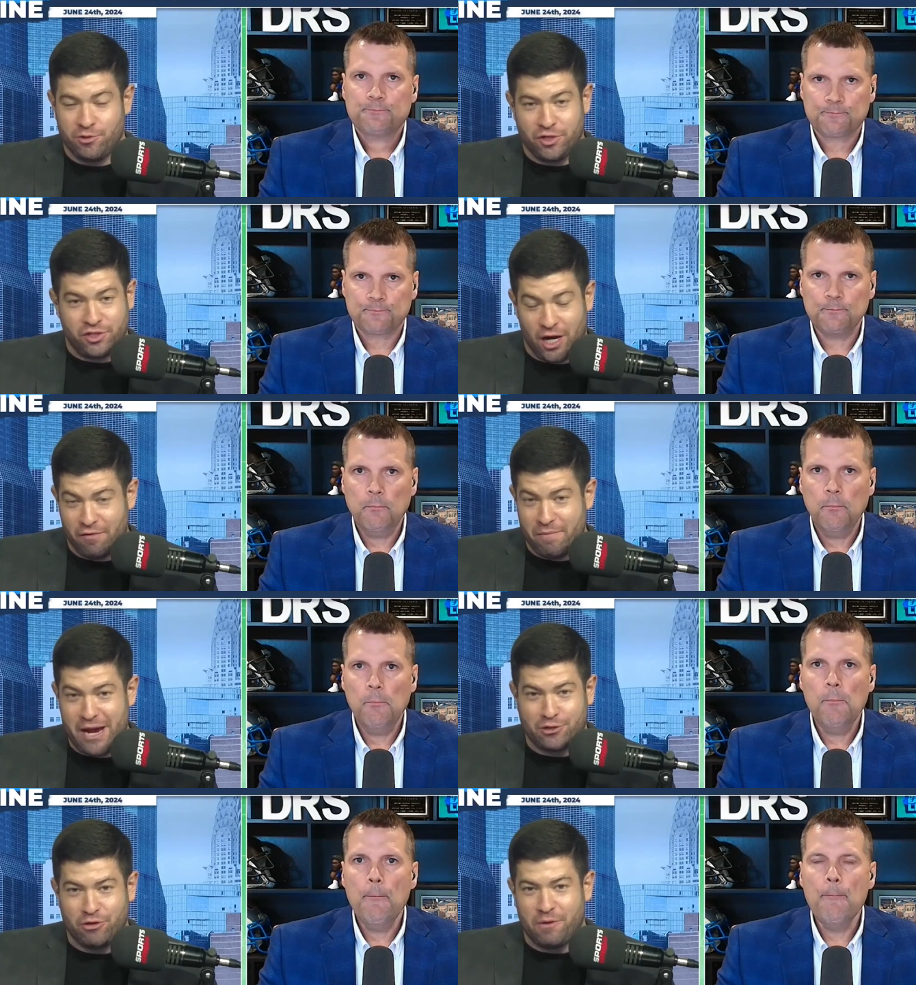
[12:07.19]
Speaker 1: There's a ton of
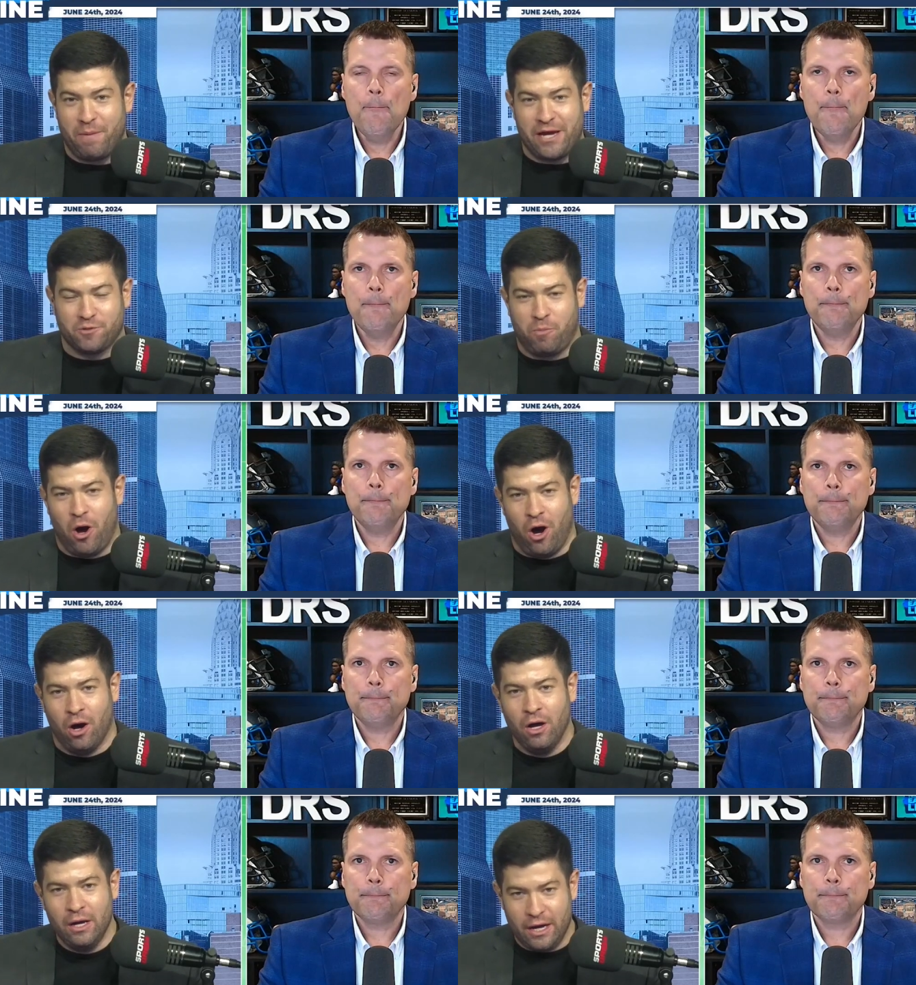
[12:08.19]
Major League
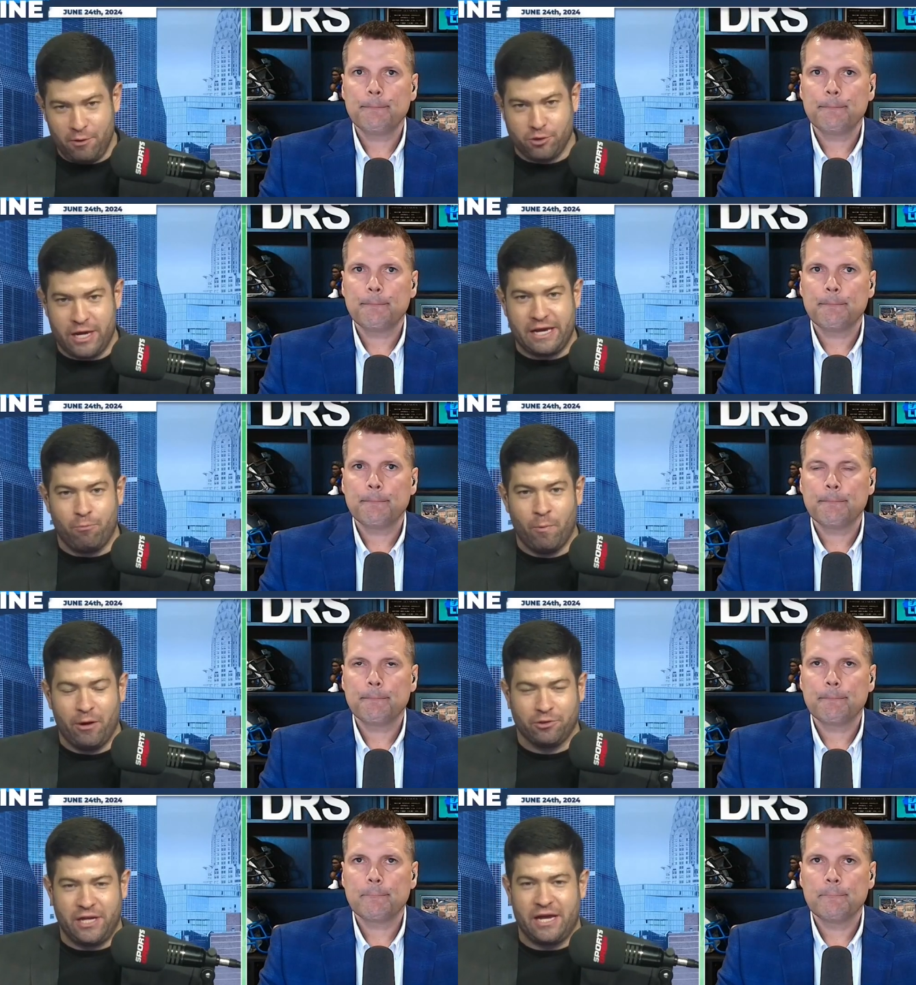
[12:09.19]
Baseball, and there's a
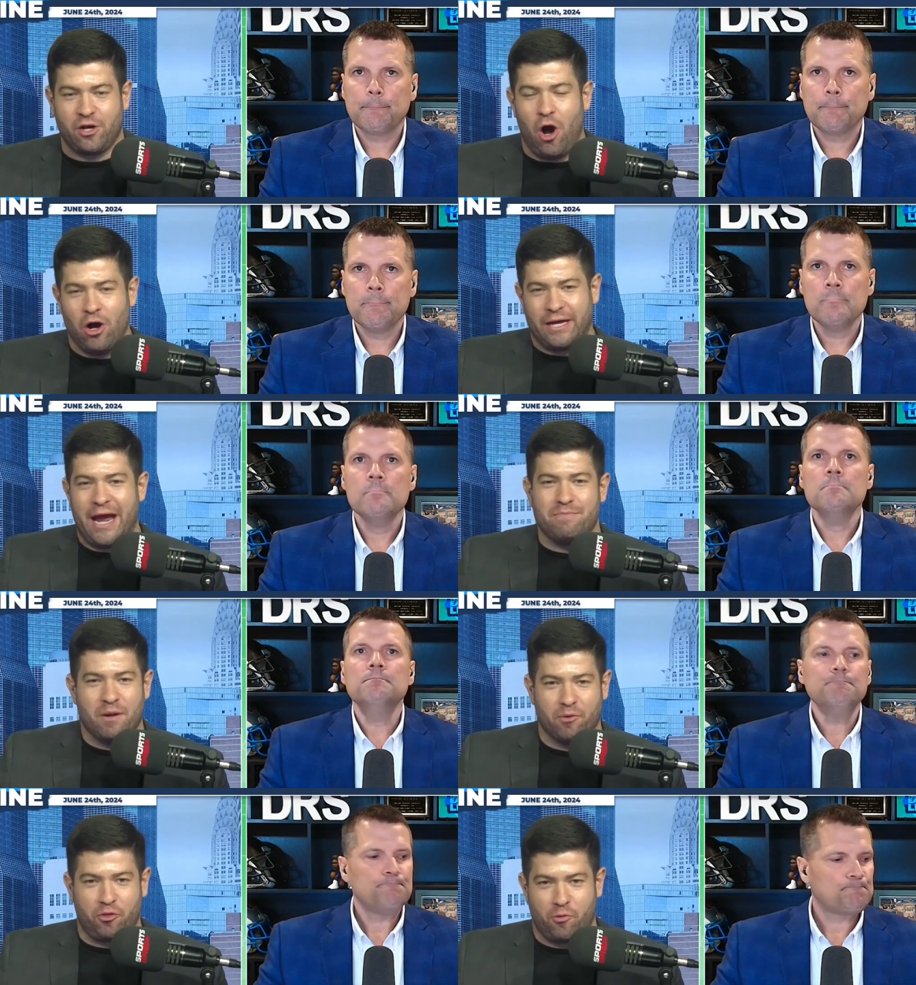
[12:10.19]
winner-take-all game
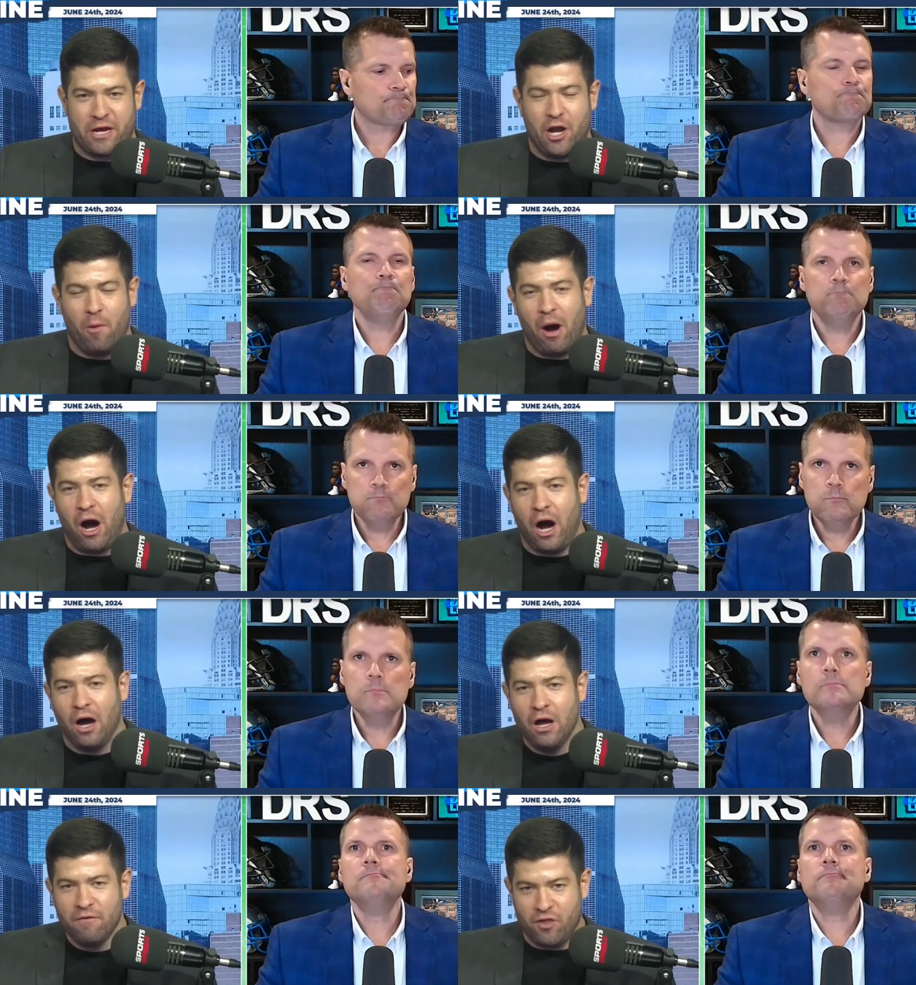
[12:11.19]
number three in Omaha
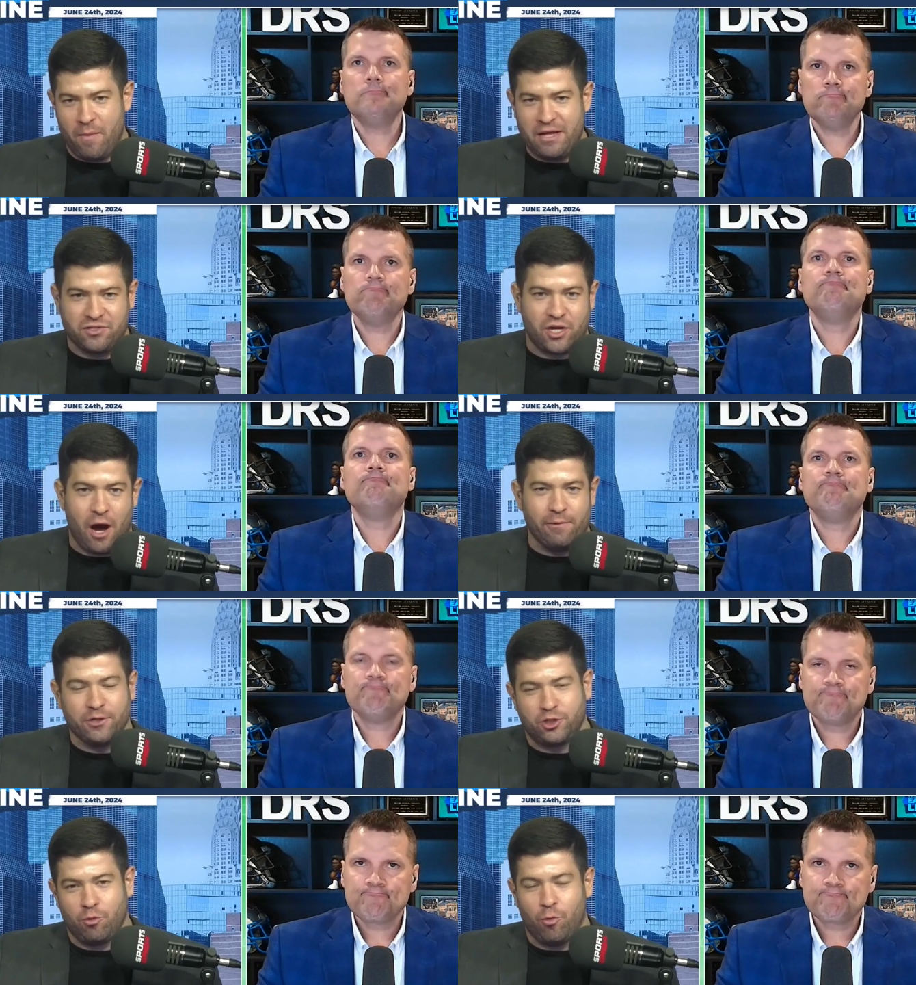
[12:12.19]
for the Men's
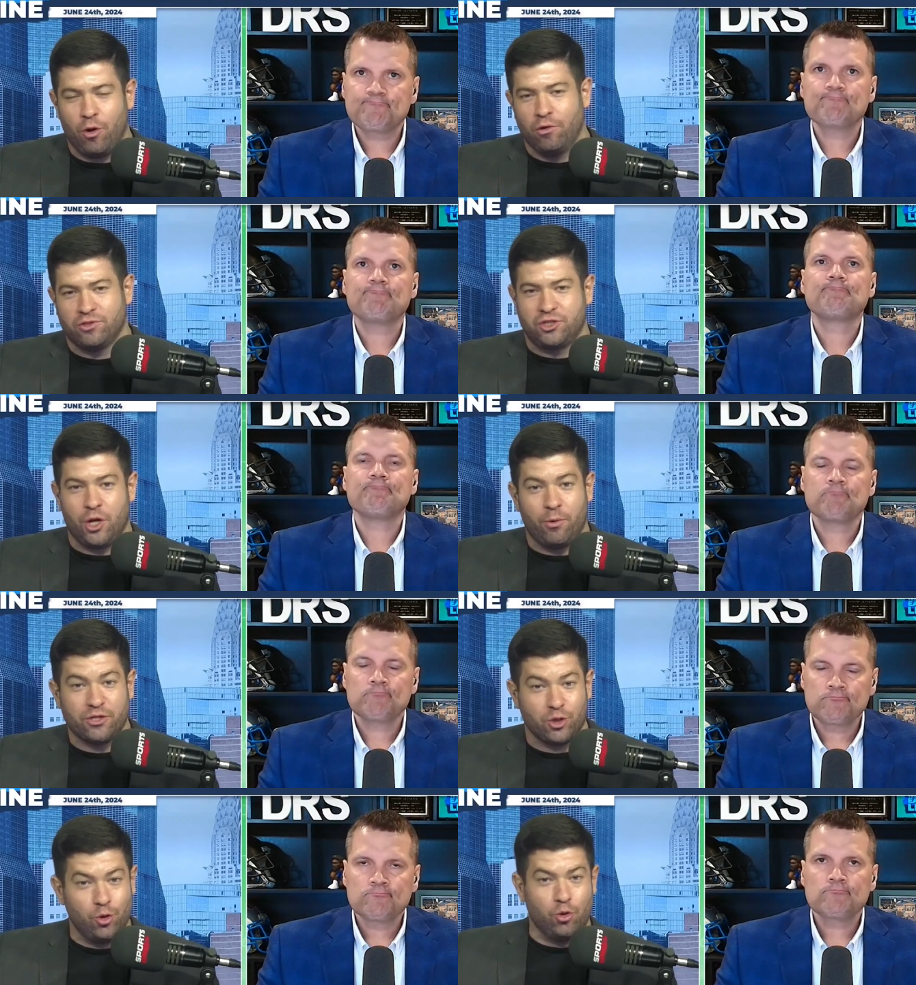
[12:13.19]
College World
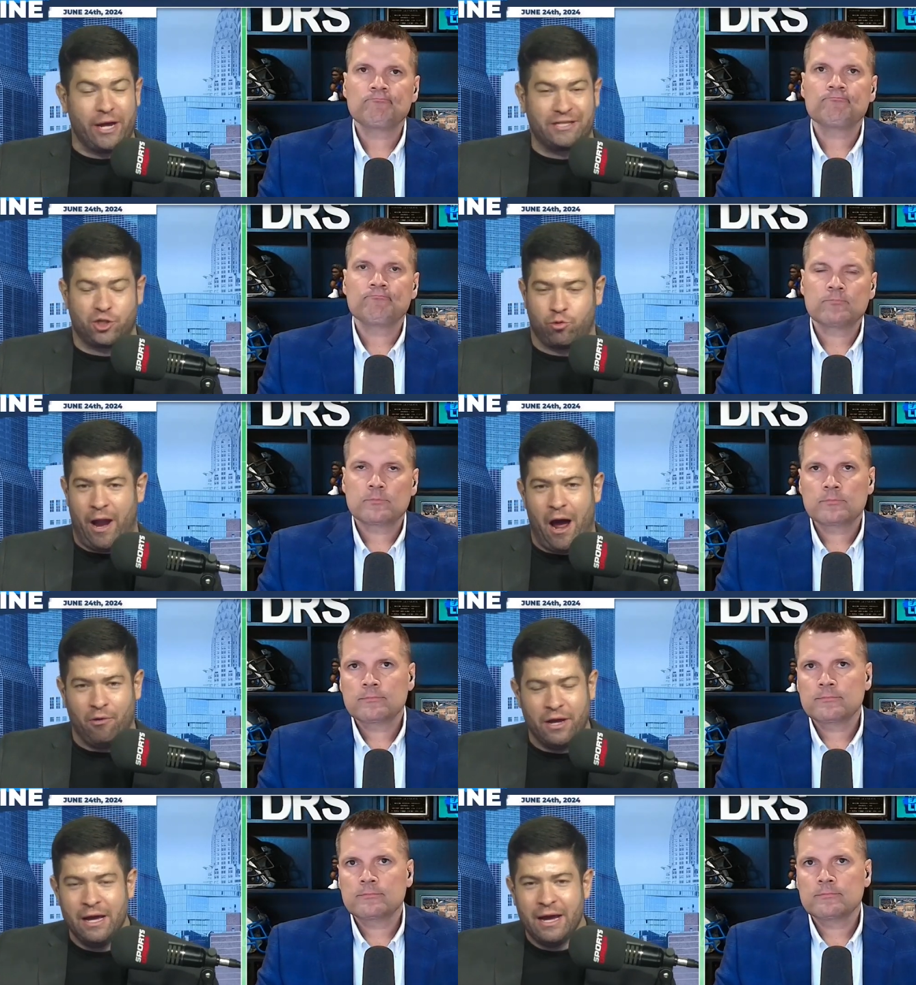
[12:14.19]
Series. Who gets
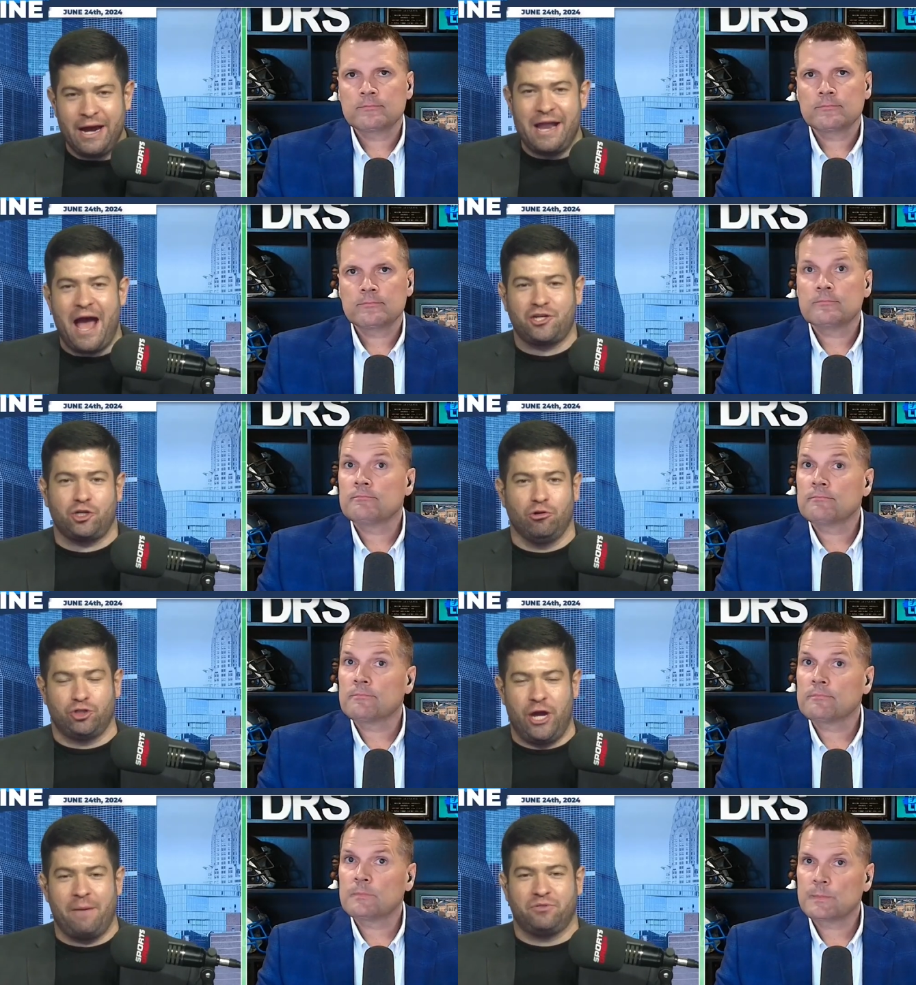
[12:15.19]
crowned a national
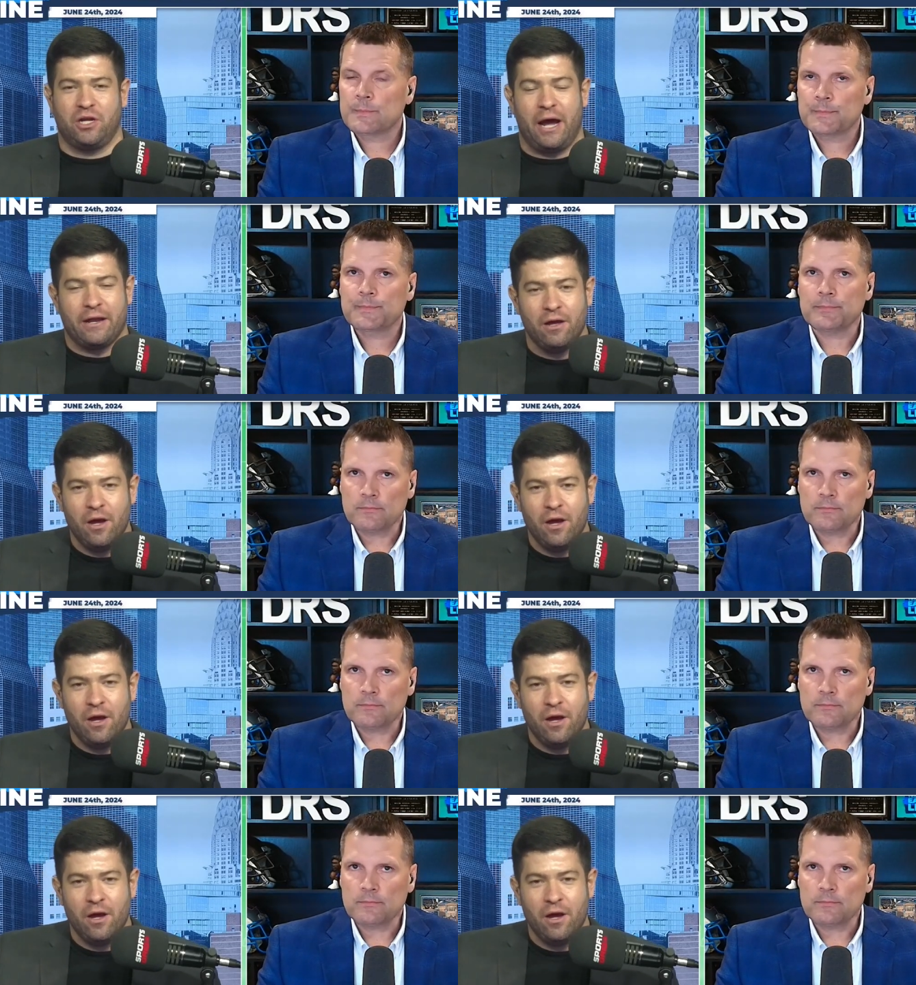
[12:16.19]
champ tonight?